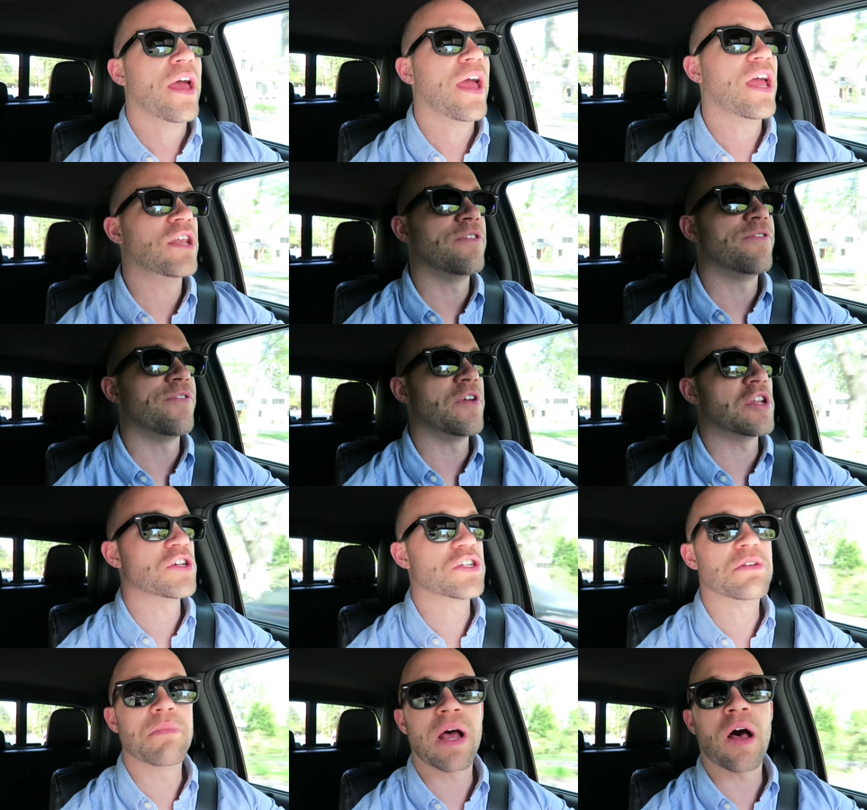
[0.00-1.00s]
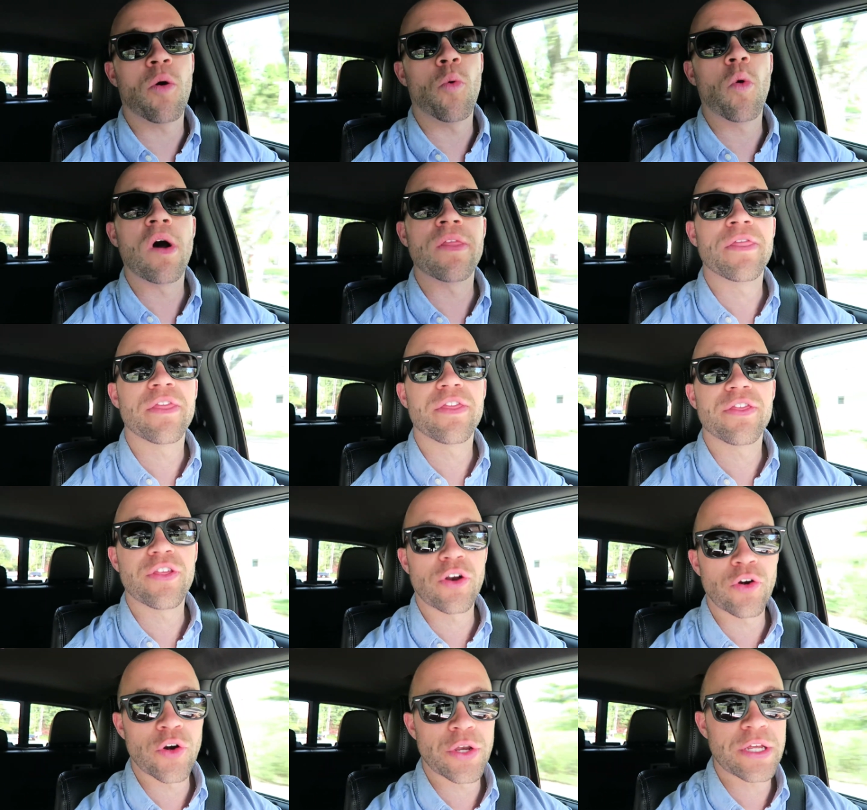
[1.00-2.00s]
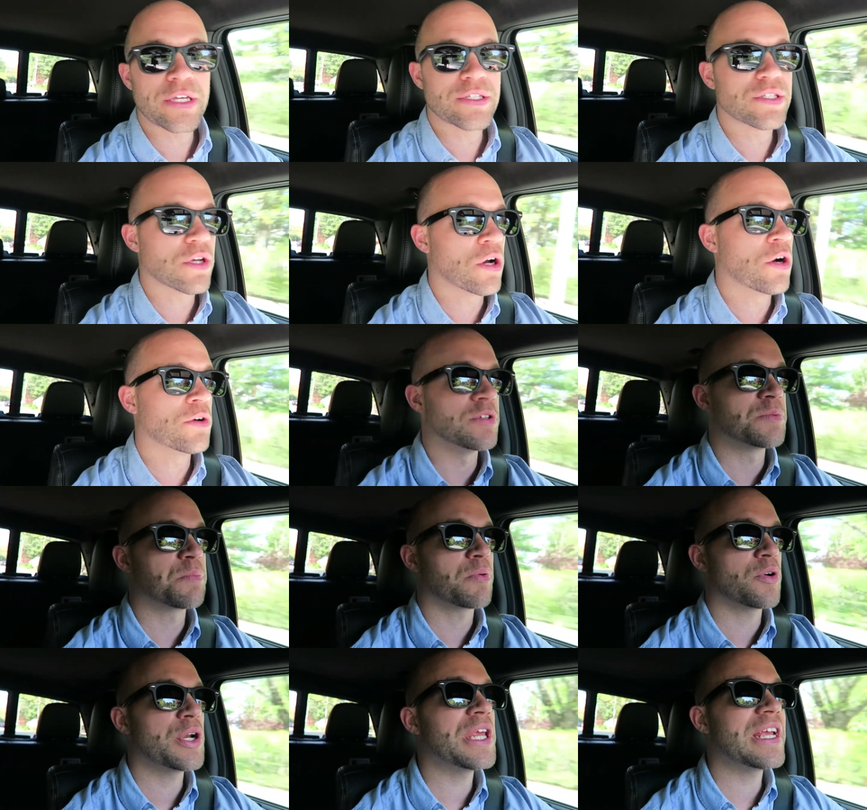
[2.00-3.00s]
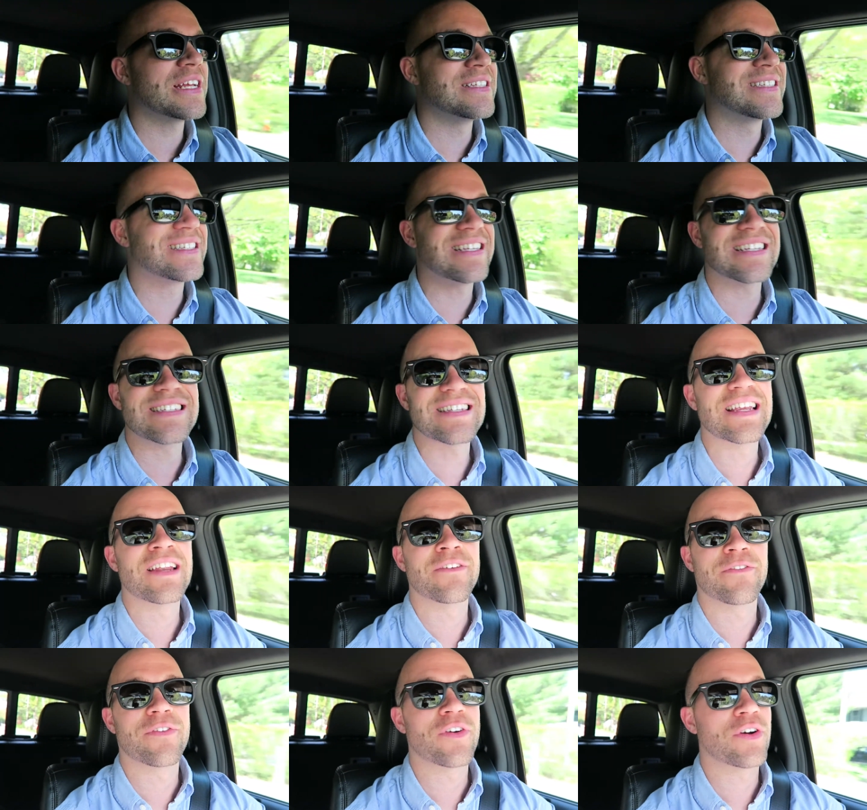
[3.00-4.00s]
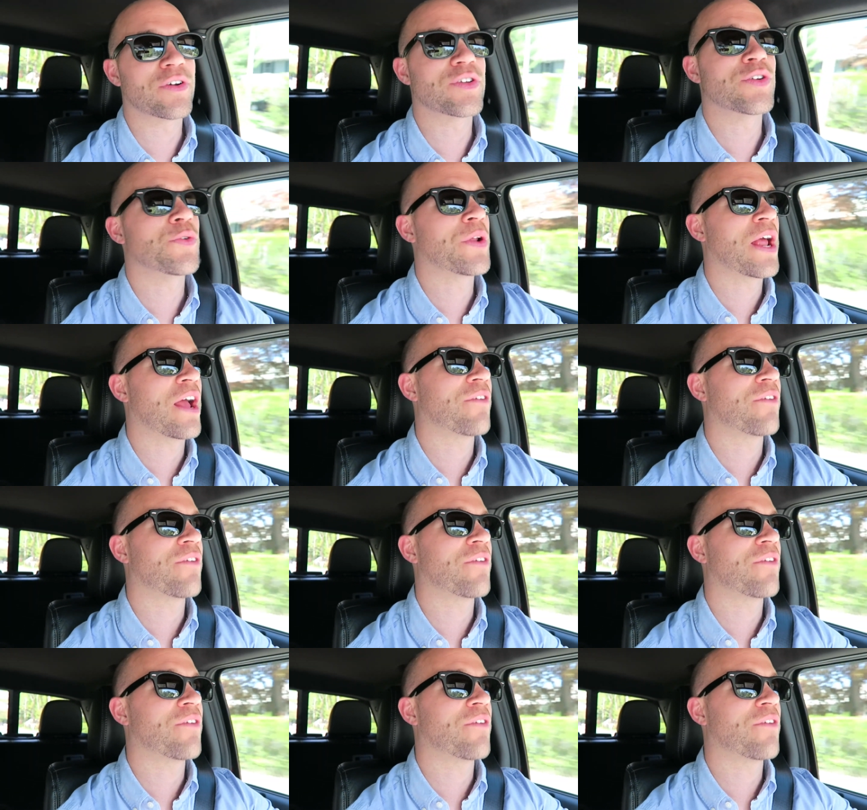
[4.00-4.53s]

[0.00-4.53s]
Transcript: and finished about 1.30, so it was pretty consistent for two and a